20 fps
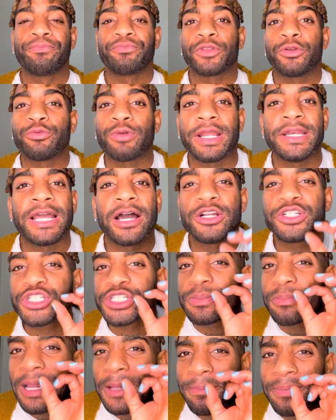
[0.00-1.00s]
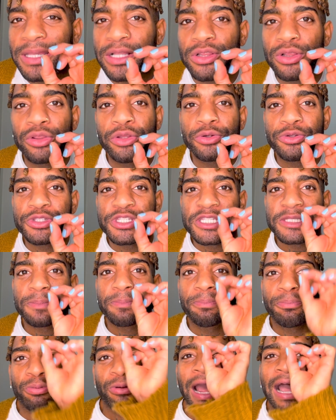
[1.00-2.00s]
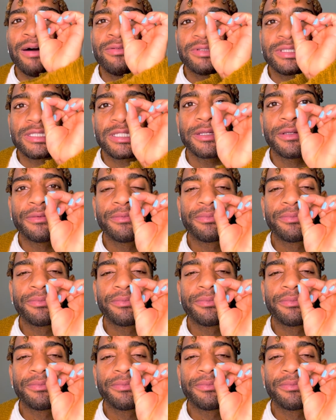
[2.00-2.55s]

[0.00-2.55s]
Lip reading: And right now it just might be a little sprout,